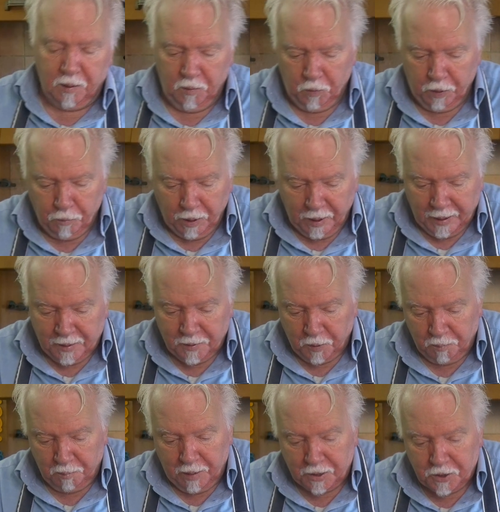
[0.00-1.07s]
we will end
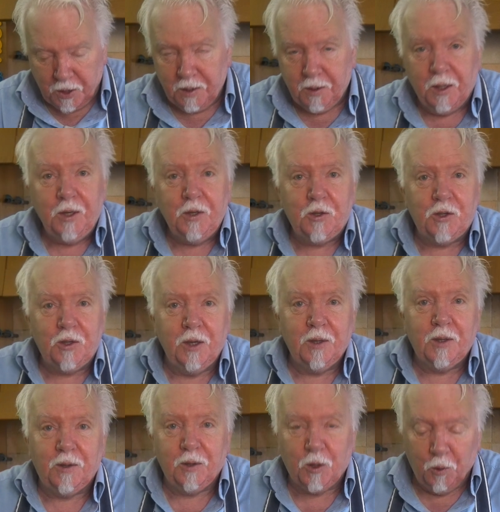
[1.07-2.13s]
up mashing these
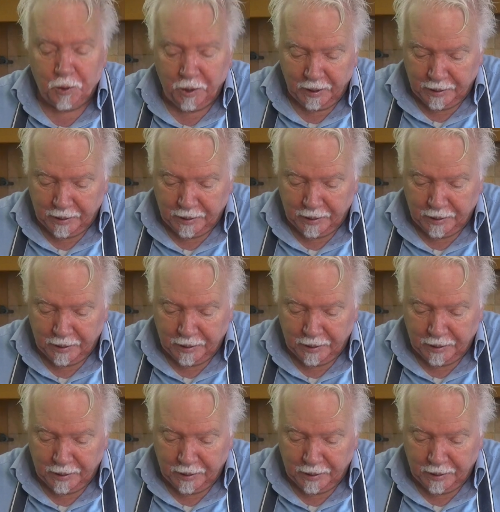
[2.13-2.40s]
into the cooking